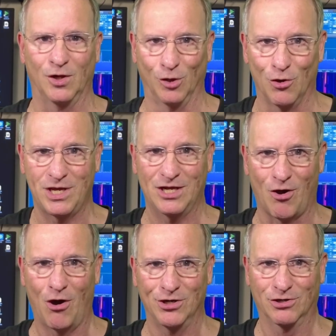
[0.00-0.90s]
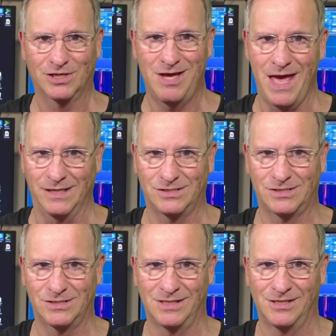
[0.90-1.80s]
Look at all your
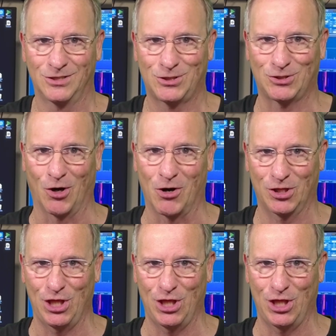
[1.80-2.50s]
kits. Start